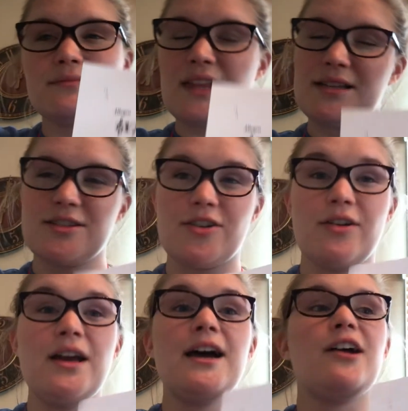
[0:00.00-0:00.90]
So,
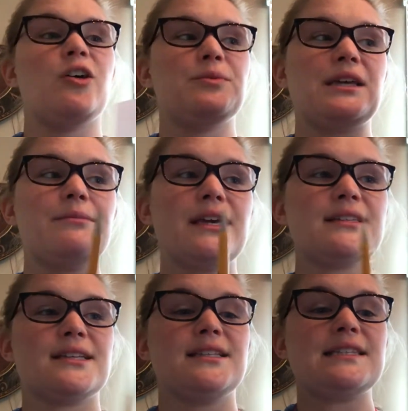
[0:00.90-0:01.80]
I hope that makes
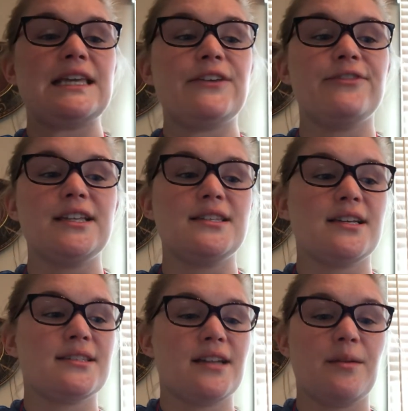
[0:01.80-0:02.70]
sense. If it
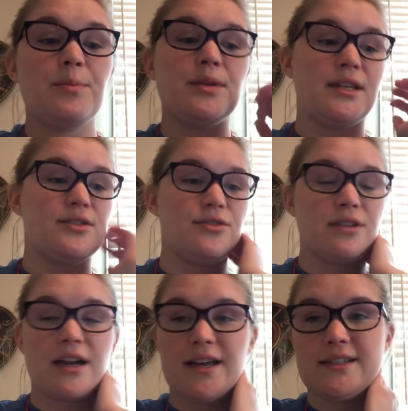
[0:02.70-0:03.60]
does not, please do
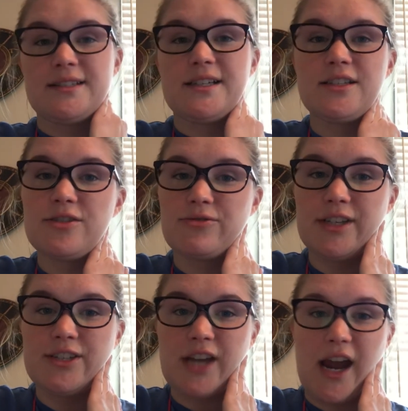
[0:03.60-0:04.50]
not hesitate to
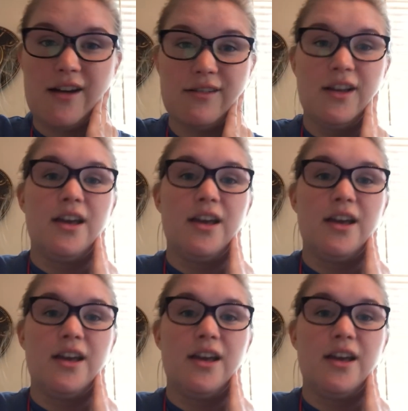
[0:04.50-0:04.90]
reach out